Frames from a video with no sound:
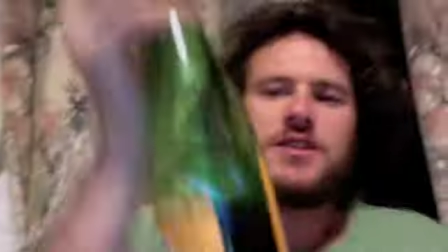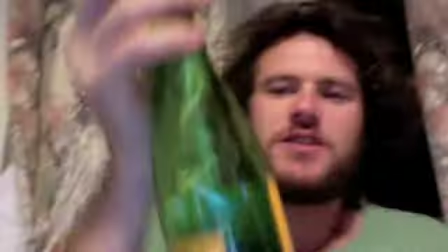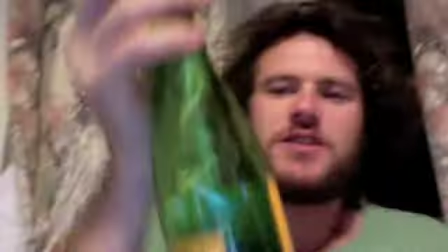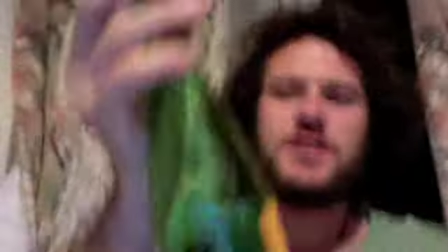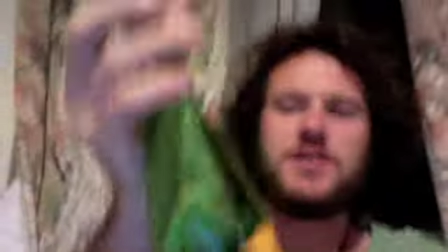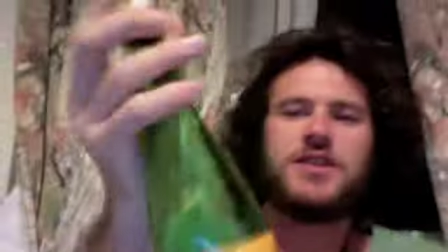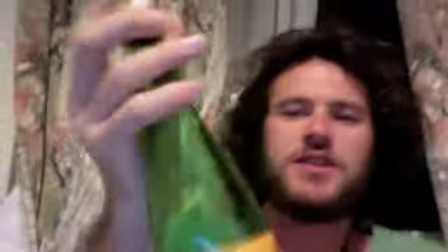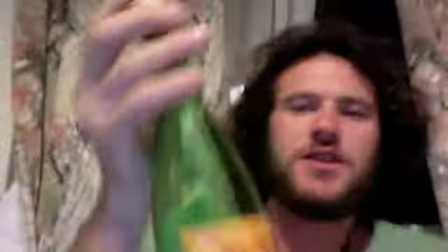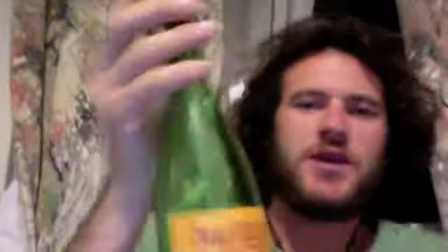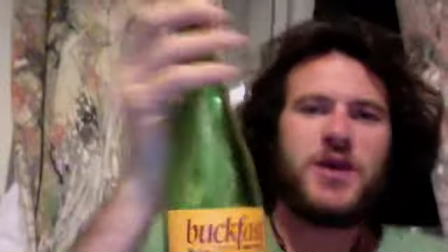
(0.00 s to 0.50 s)
bottle
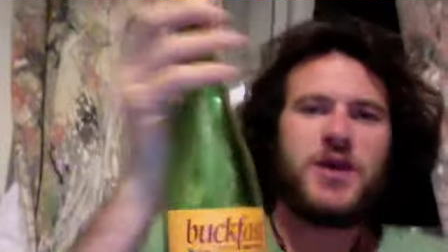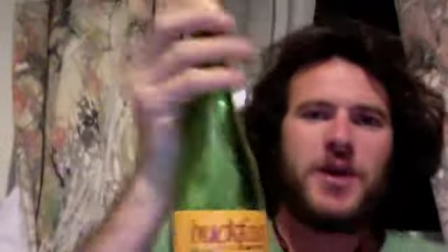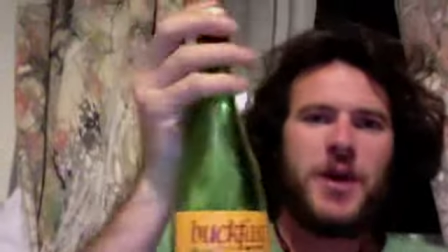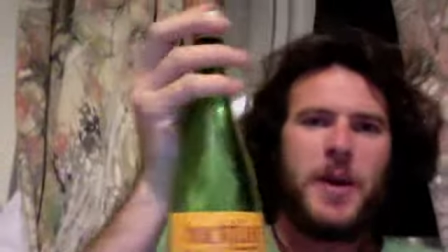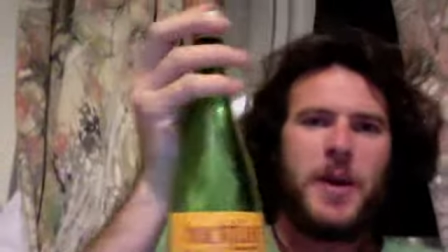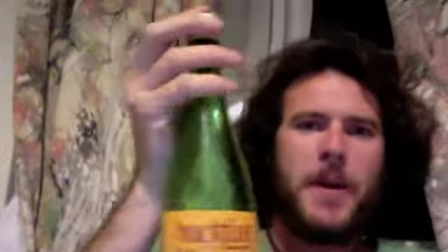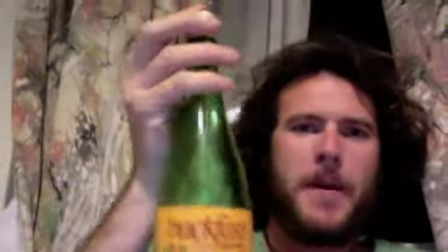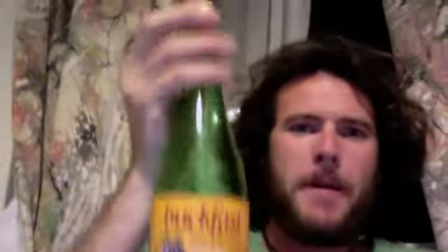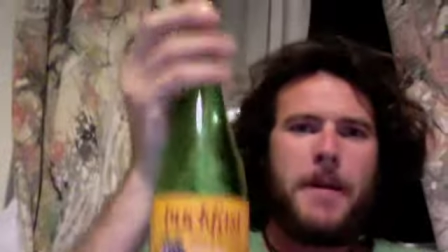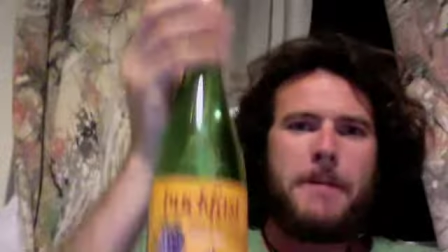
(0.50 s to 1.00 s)
in less than half
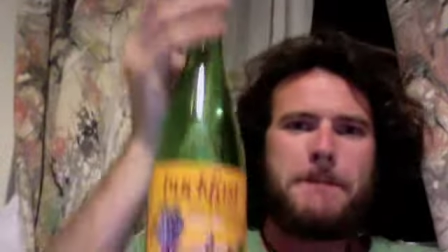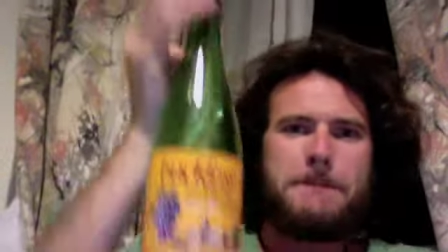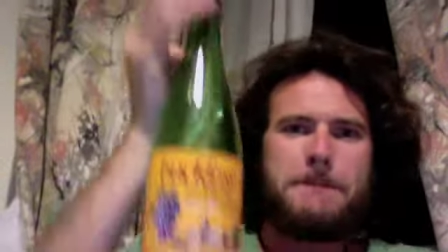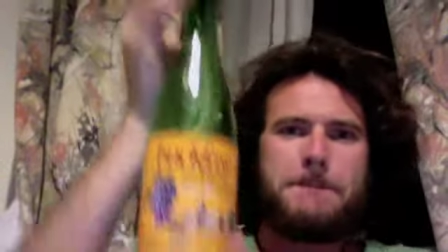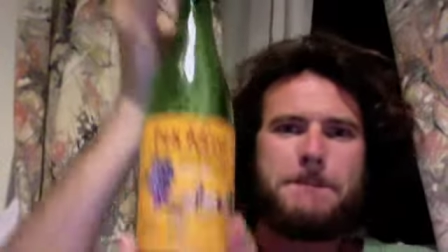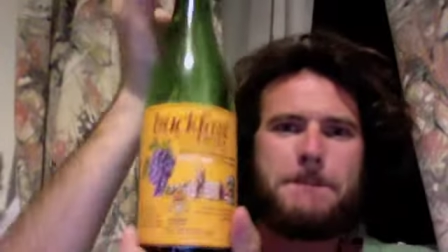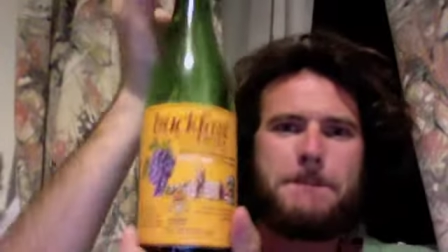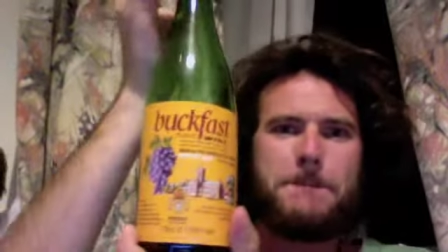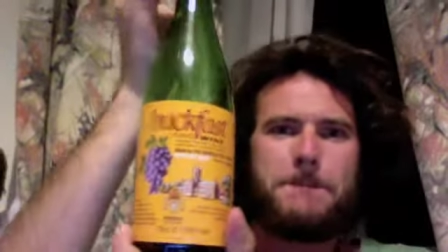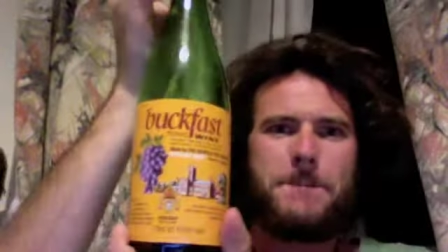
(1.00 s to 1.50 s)
an hour
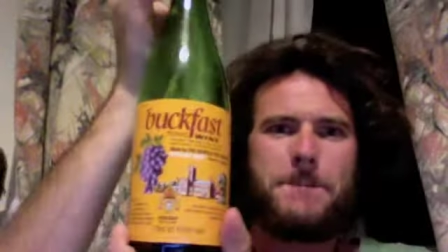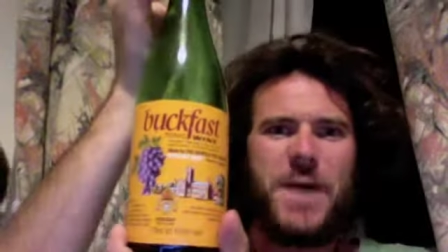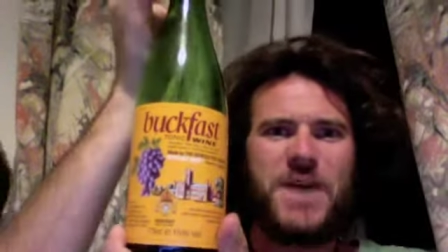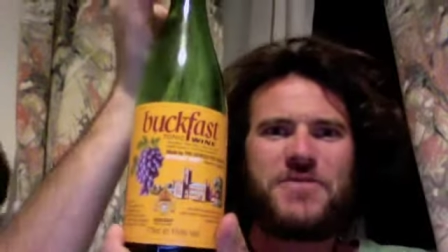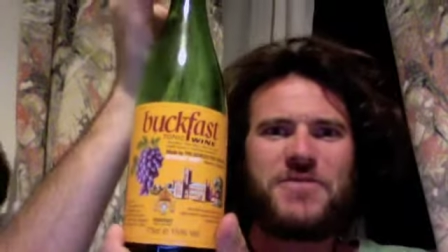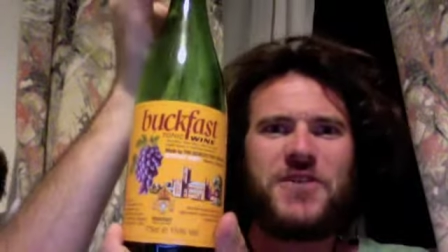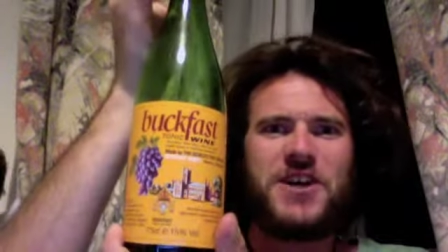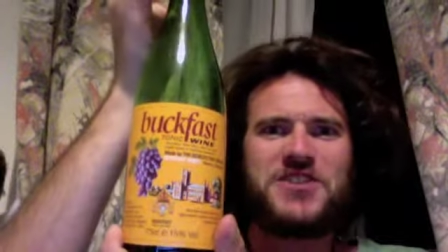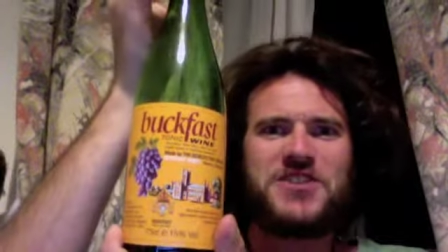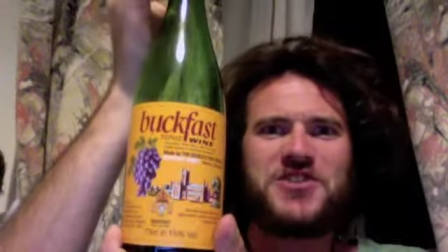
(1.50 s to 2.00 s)
and.
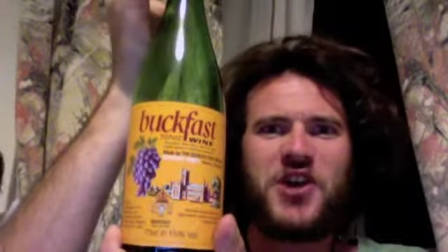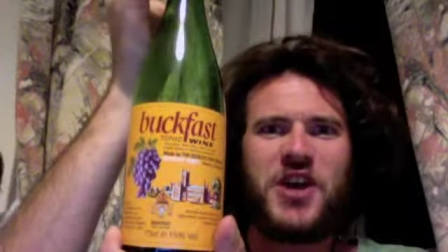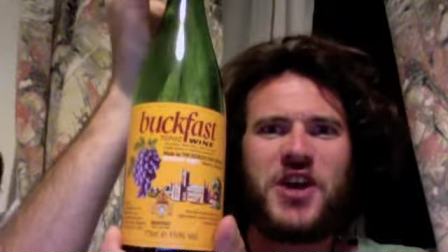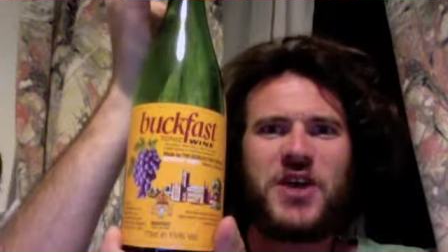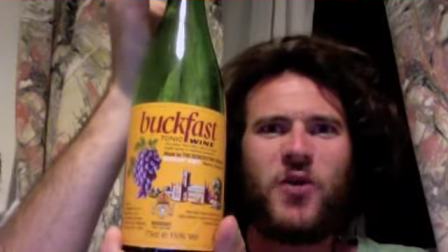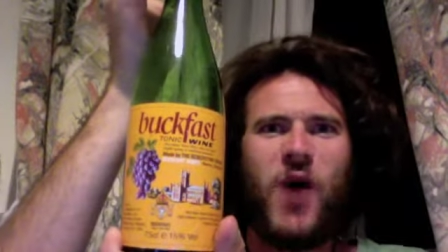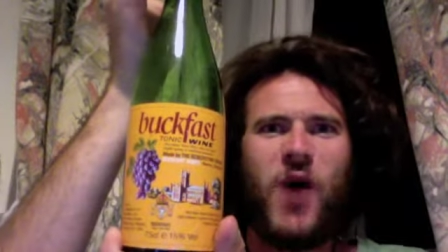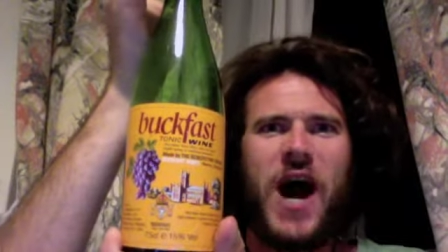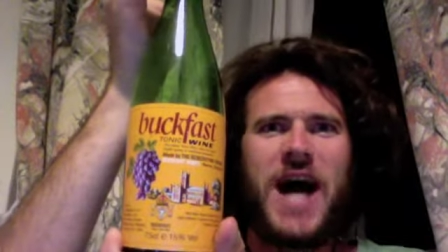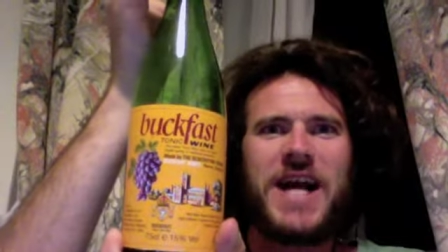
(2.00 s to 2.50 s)
first, tonic
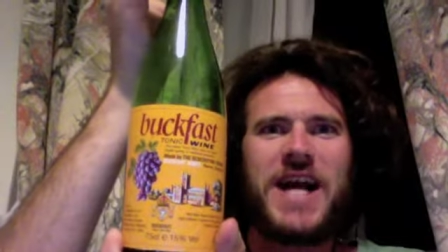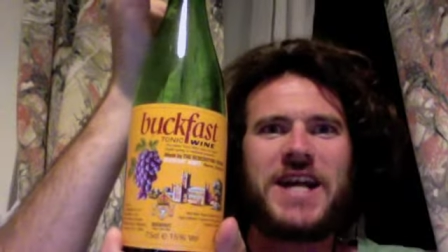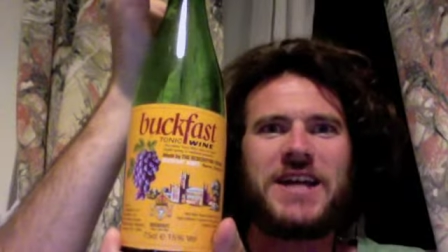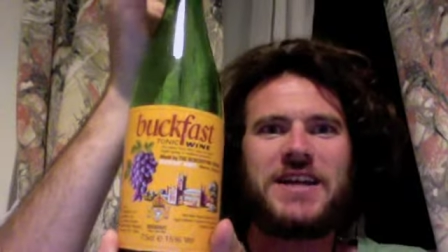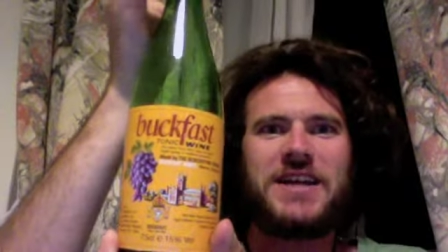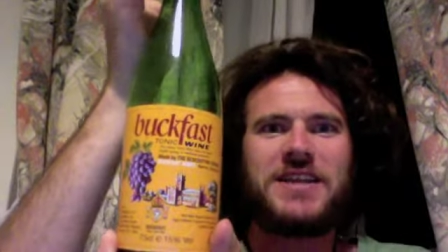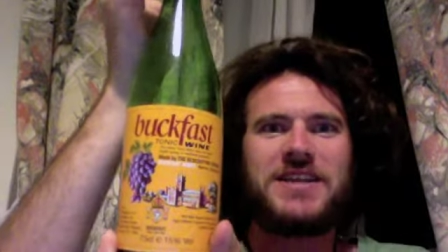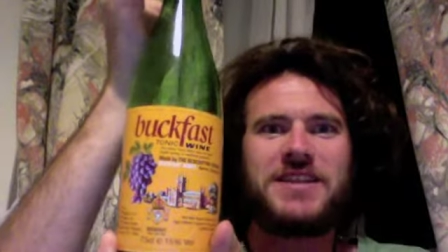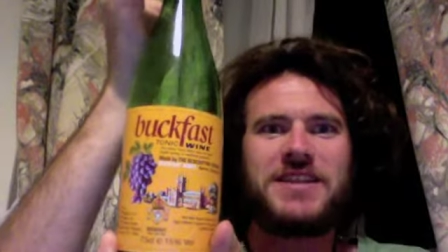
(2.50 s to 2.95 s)
wine!